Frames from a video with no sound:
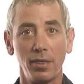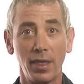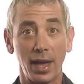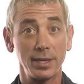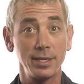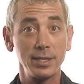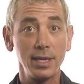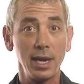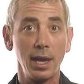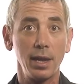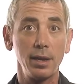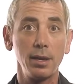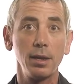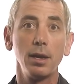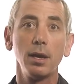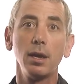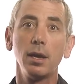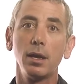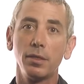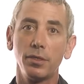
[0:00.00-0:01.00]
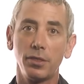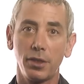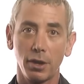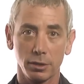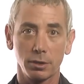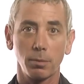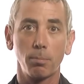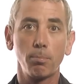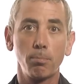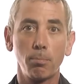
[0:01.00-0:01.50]
That said,
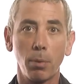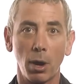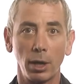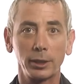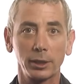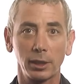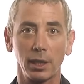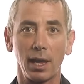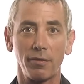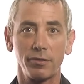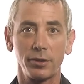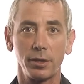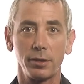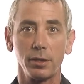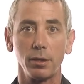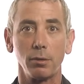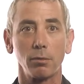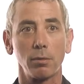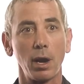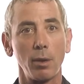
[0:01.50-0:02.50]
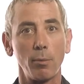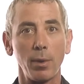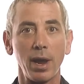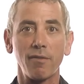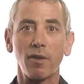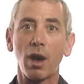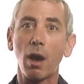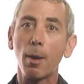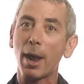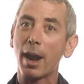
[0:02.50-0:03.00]
there's a bunch left to do, right? We
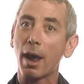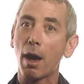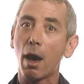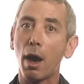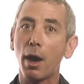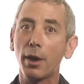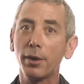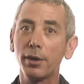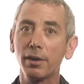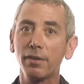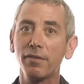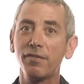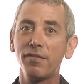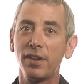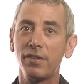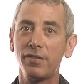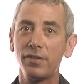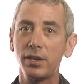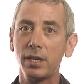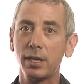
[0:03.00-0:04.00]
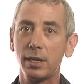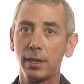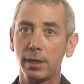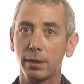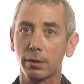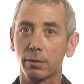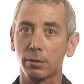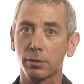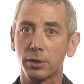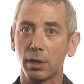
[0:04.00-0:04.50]
have 150
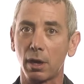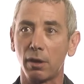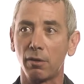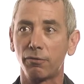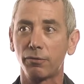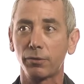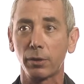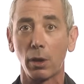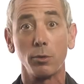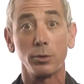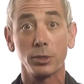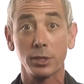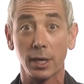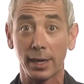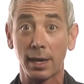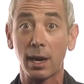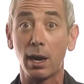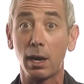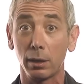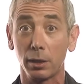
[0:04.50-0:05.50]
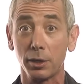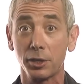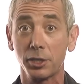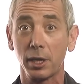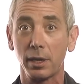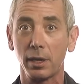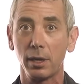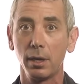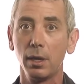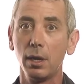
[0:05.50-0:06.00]
years of flow
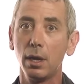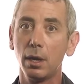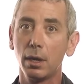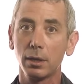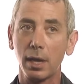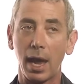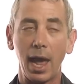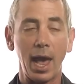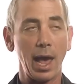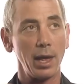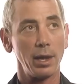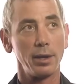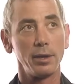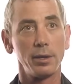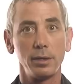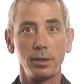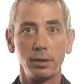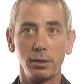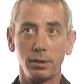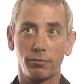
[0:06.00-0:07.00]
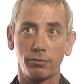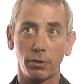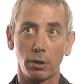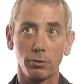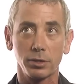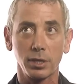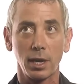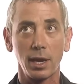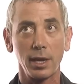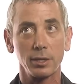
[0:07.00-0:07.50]
psychology. And flow
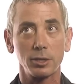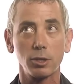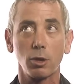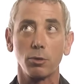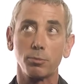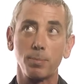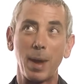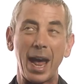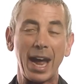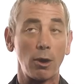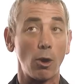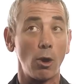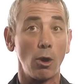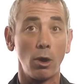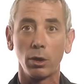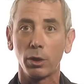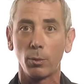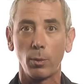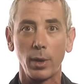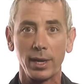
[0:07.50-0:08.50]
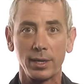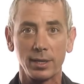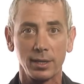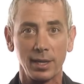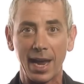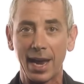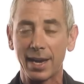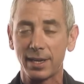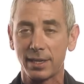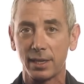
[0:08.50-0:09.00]
science goes back all the way to
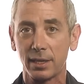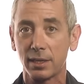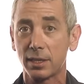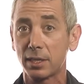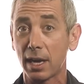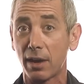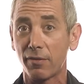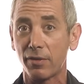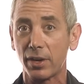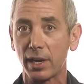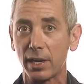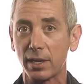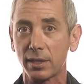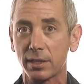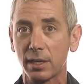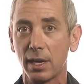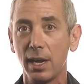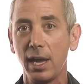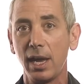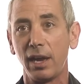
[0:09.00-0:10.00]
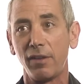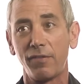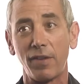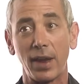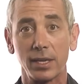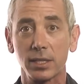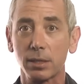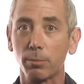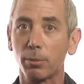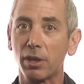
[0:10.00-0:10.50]
the 1870s. In
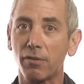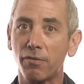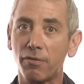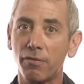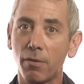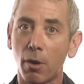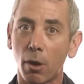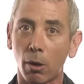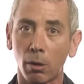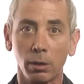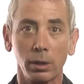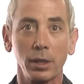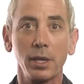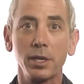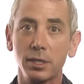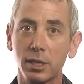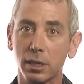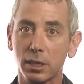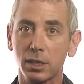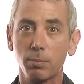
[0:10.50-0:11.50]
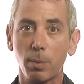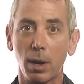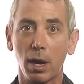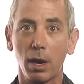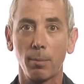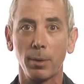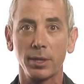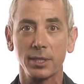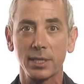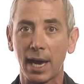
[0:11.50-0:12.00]
fact, some of the earliest
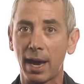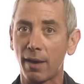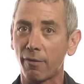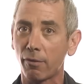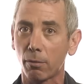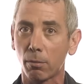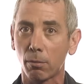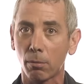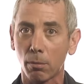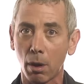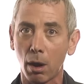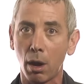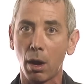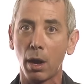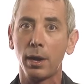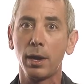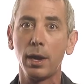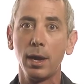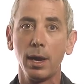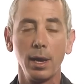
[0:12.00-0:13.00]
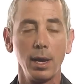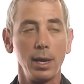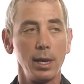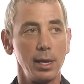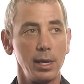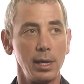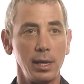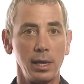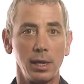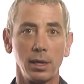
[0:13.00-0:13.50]
experiments ever run
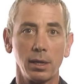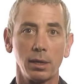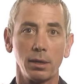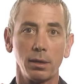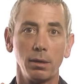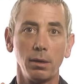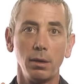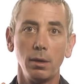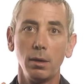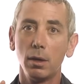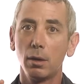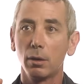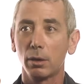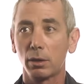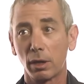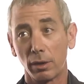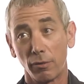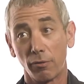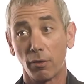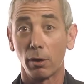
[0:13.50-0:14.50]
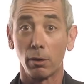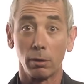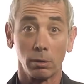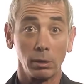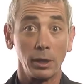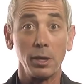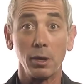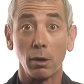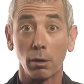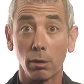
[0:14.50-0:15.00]
in kind of
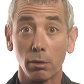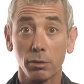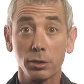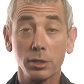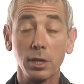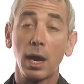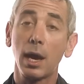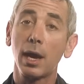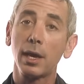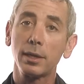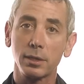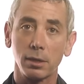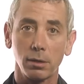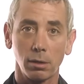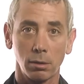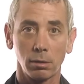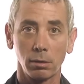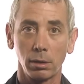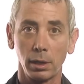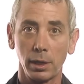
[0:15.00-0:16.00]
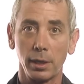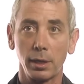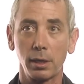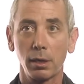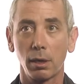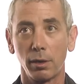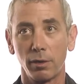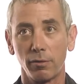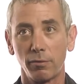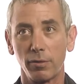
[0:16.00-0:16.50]
early neuroscience and early
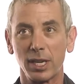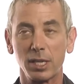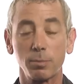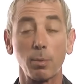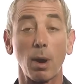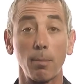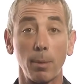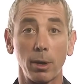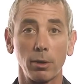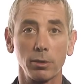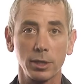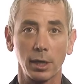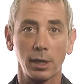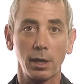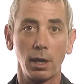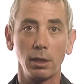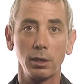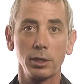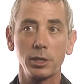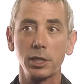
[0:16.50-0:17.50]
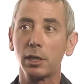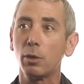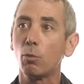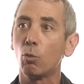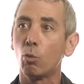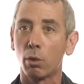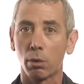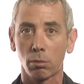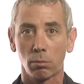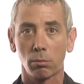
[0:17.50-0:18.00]
kind of experimental psychology
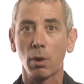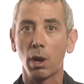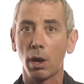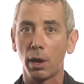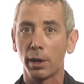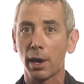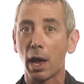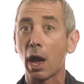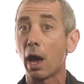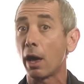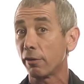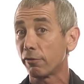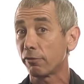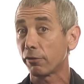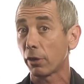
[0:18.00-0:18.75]
were run on